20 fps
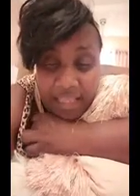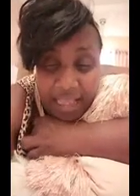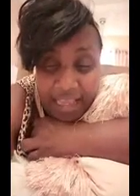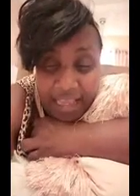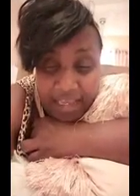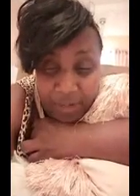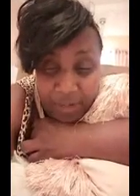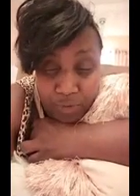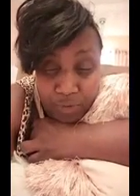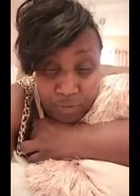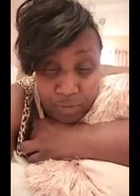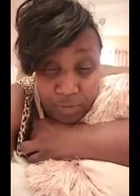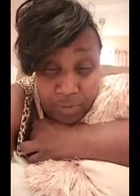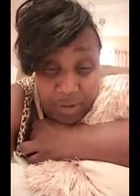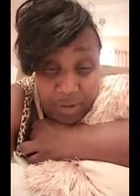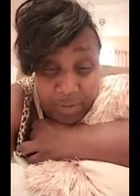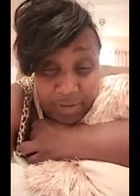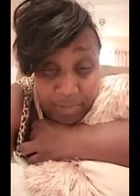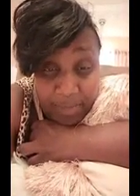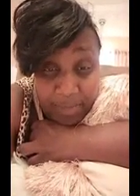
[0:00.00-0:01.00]
I don't know
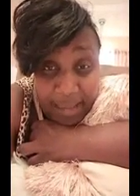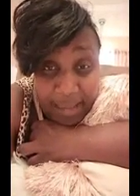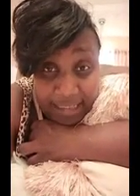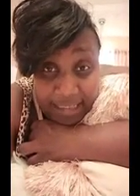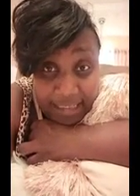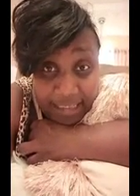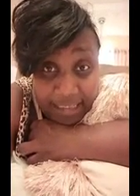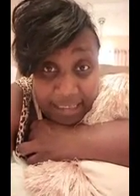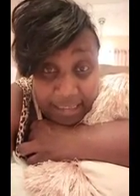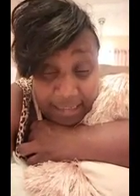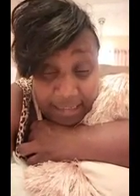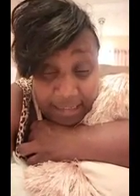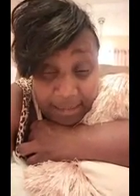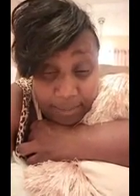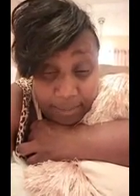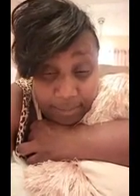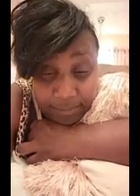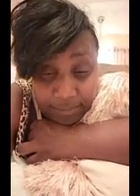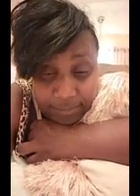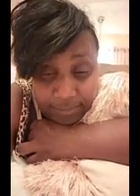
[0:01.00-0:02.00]
what with my Kate
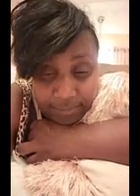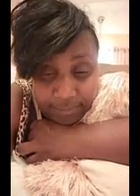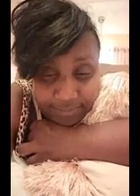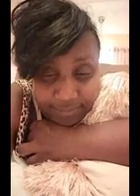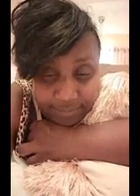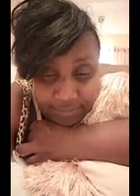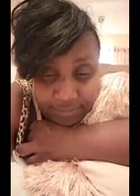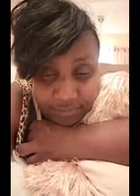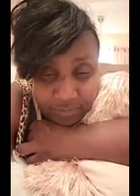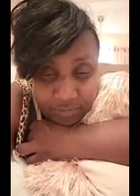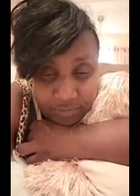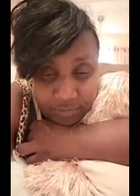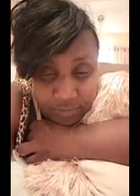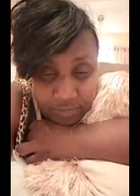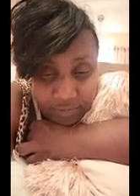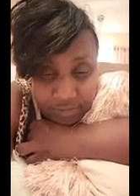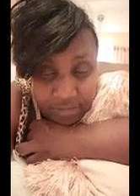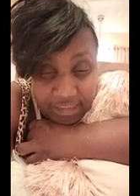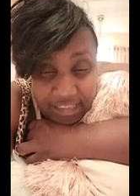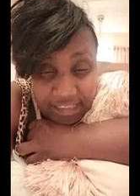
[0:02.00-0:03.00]
them.
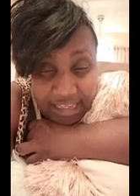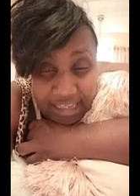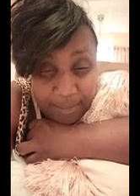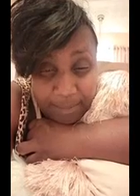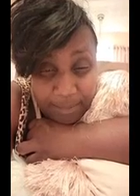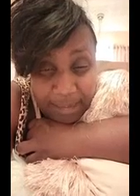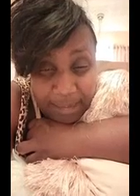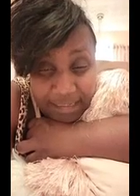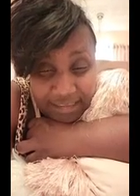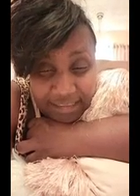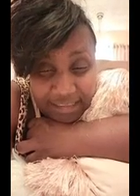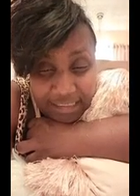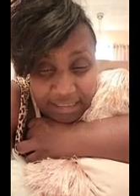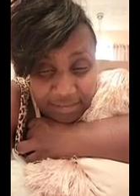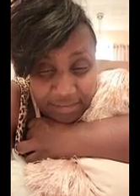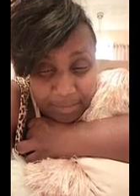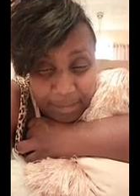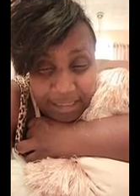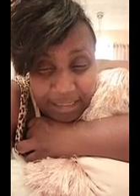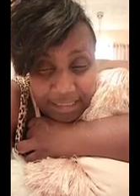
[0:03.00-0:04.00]
The name bad
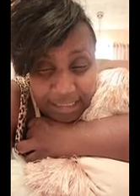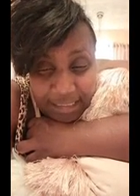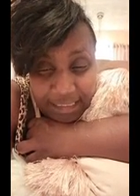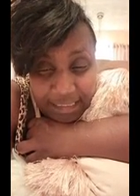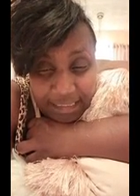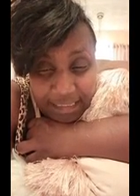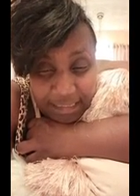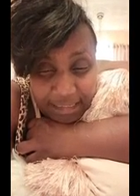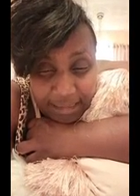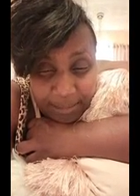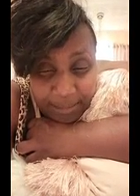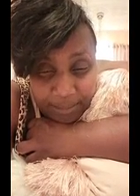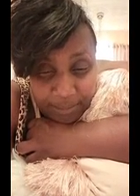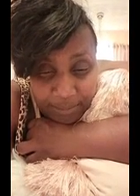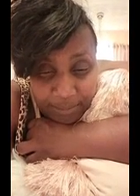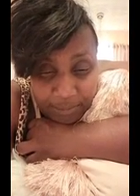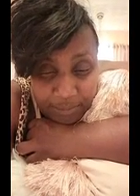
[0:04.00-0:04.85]
taste, bad Kate them.